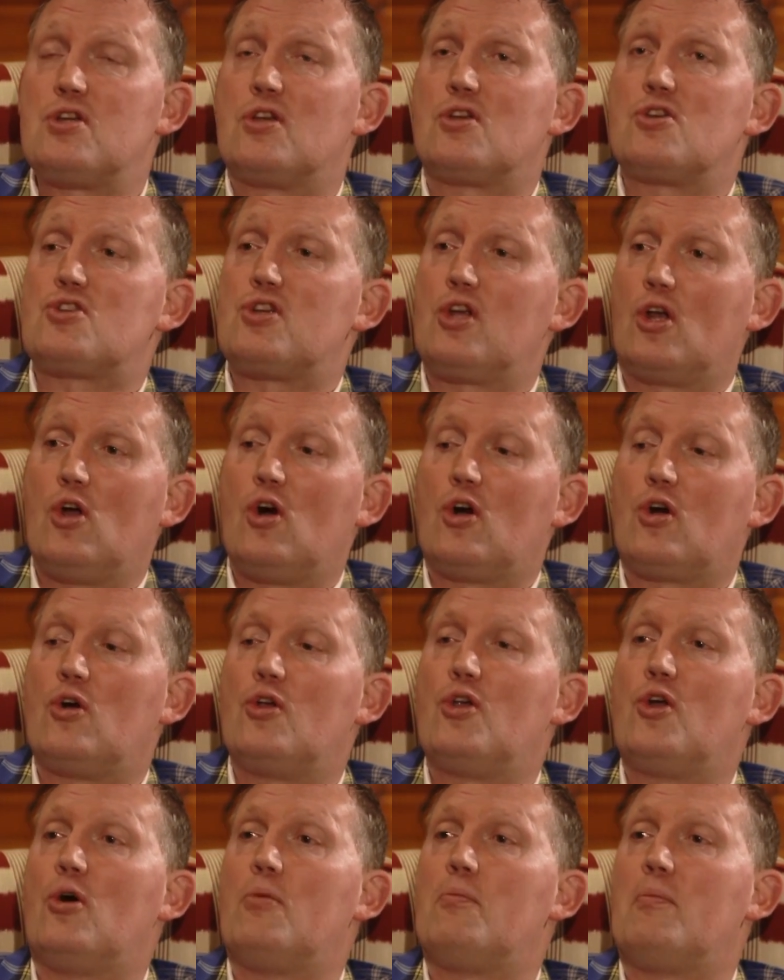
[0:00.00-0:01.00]
and there's a lot
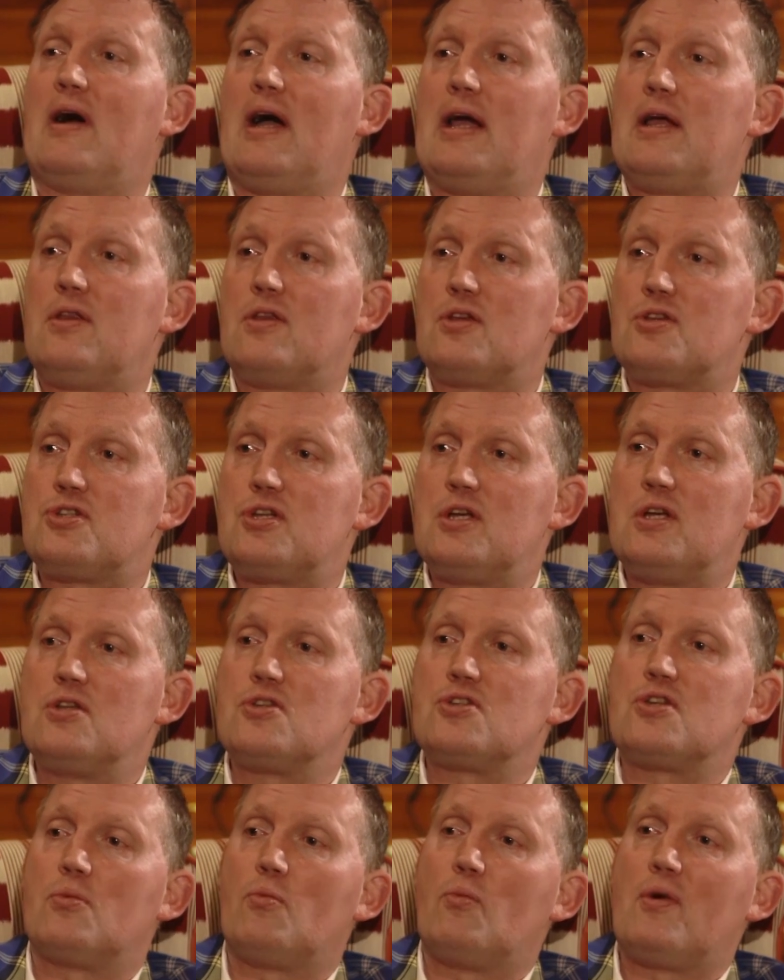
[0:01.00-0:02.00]
going on behind the
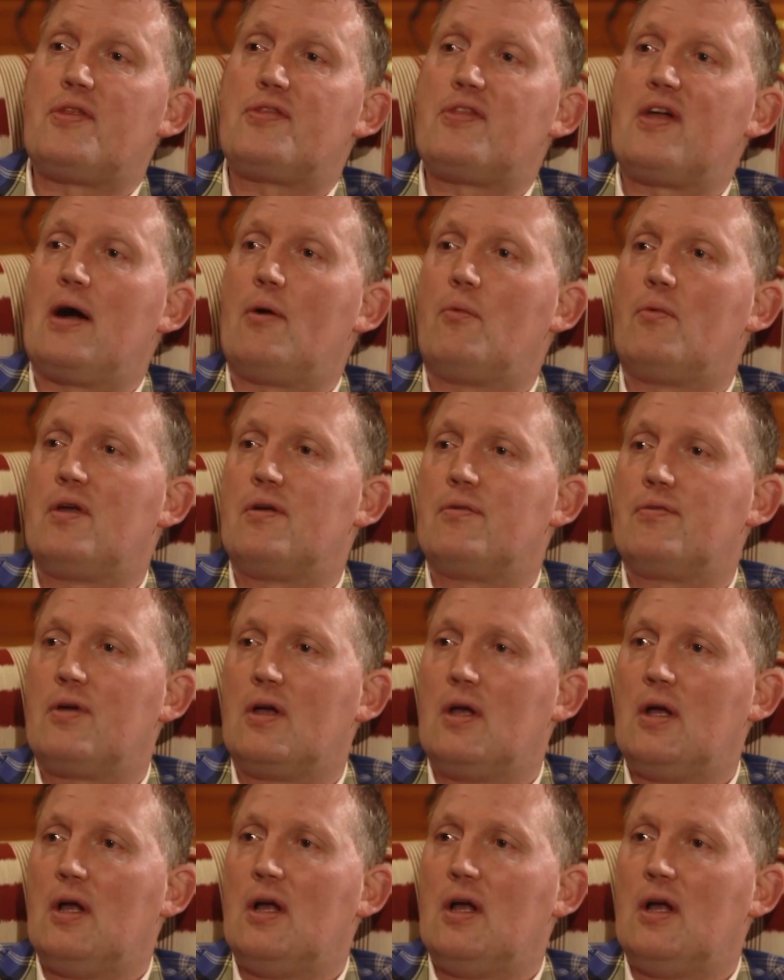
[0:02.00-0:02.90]
scenes, and with that we've